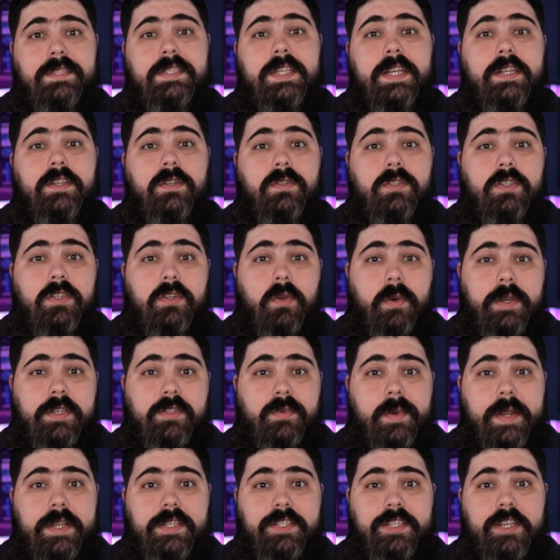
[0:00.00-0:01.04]
The signal to
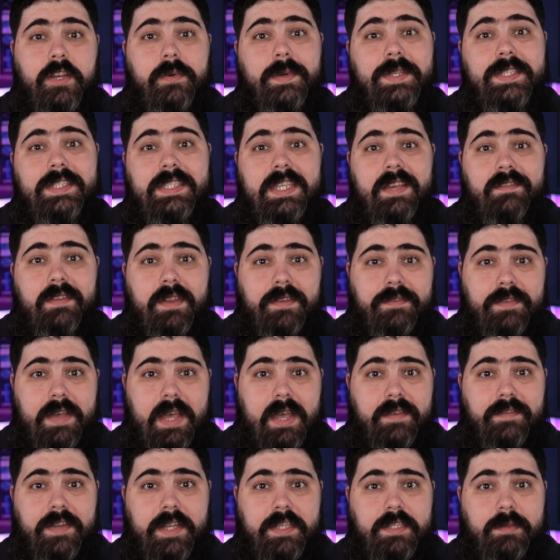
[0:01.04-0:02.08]
noise ratio is
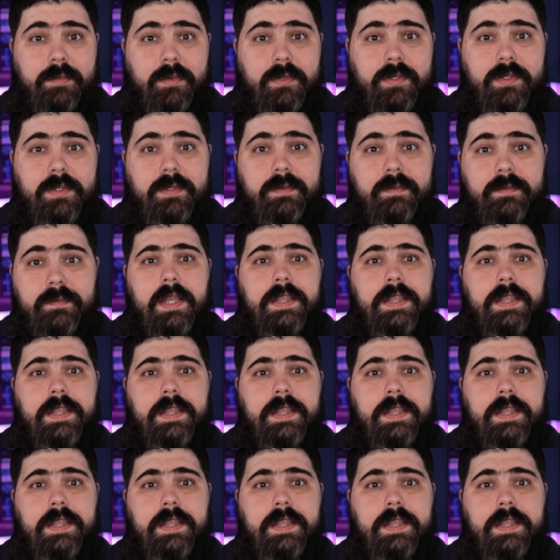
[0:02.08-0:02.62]
75 decibels.